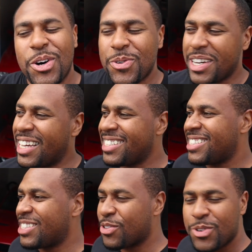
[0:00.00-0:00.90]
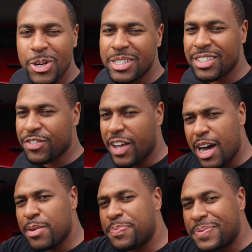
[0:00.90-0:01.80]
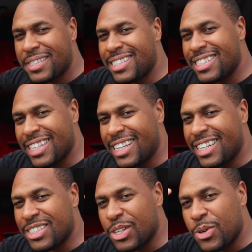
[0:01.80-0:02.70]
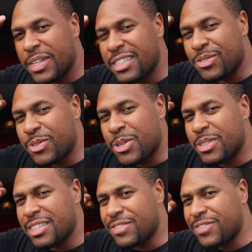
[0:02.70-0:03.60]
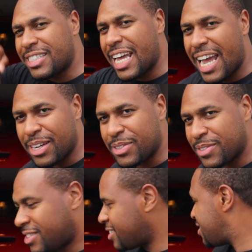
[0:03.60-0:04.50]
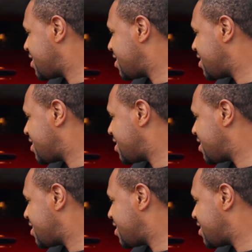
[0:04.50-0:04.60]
always the roads of ups and there's always the roads of downs.